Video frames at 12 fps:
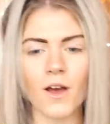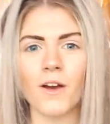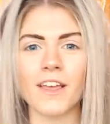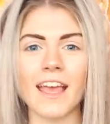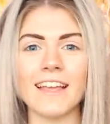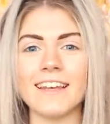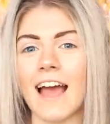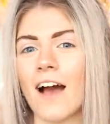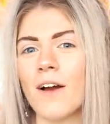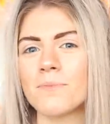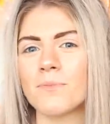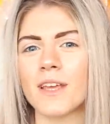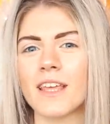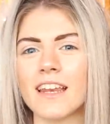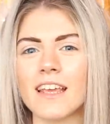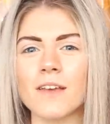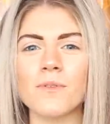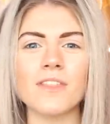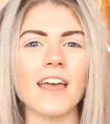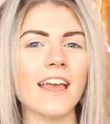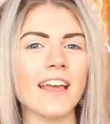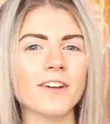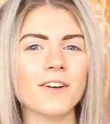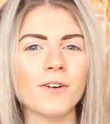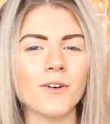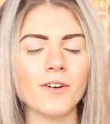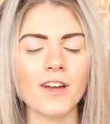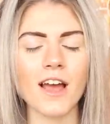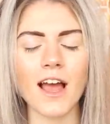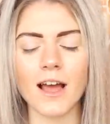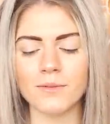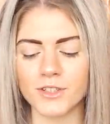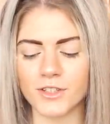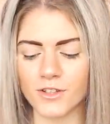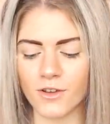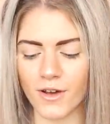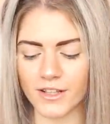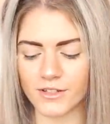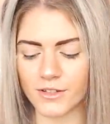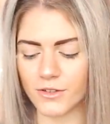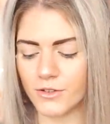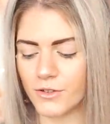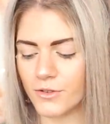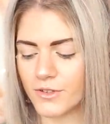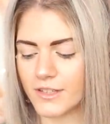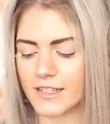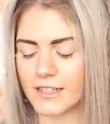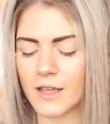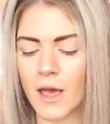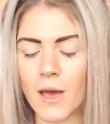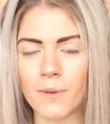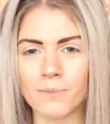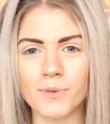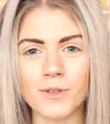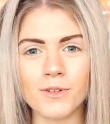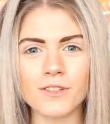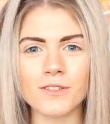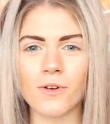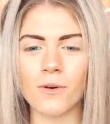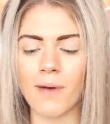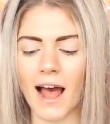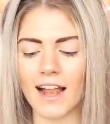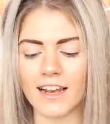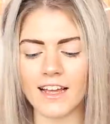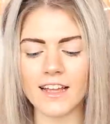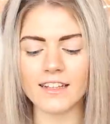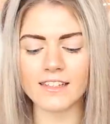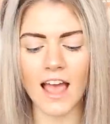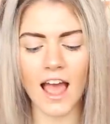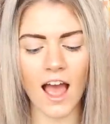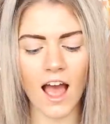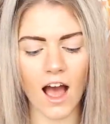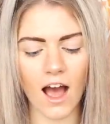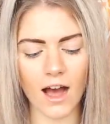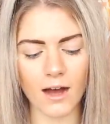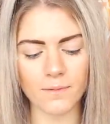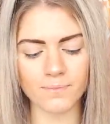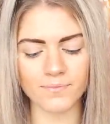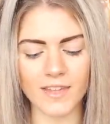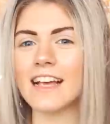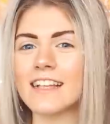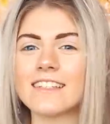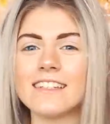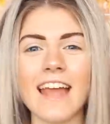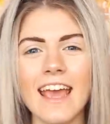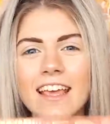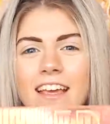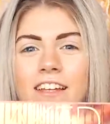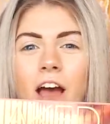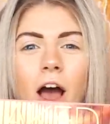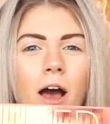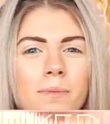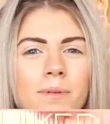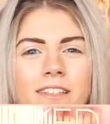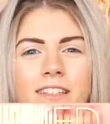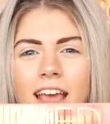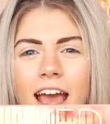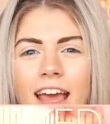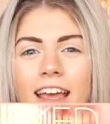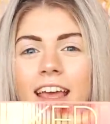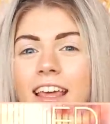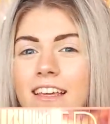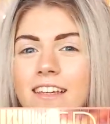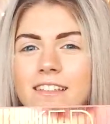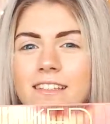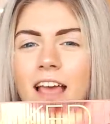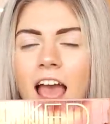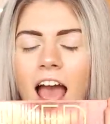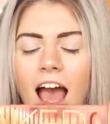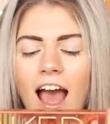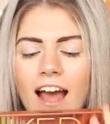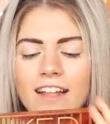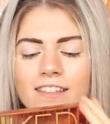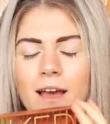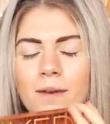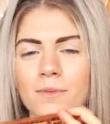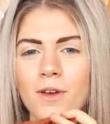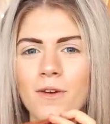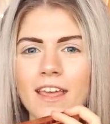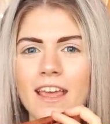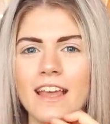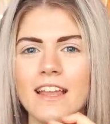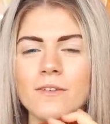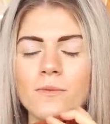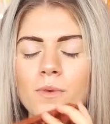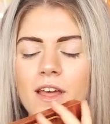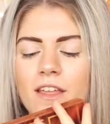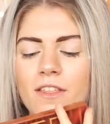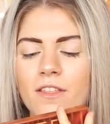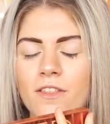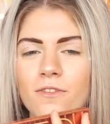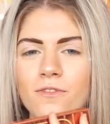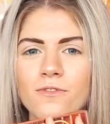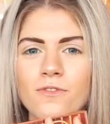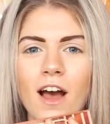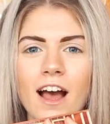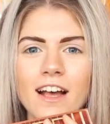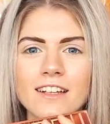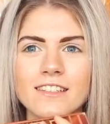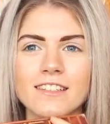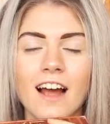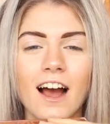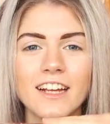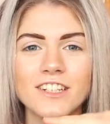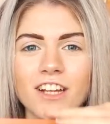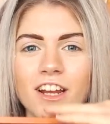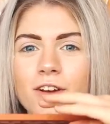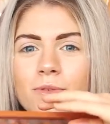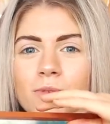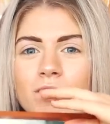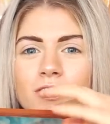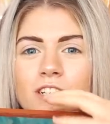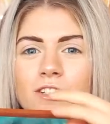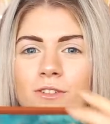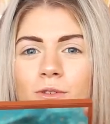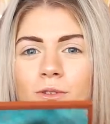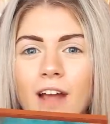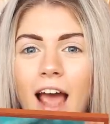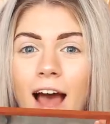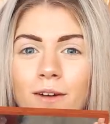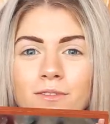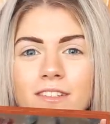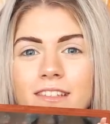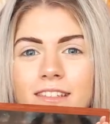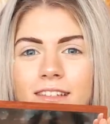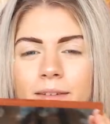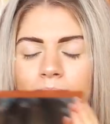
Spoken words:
Okay, now I'm beginning with the inner corner. I'm just going to use this beautiful palette. It's Naked Urban Decay Heat, and I'm going in with the first eyeshadow, which is called Ounce,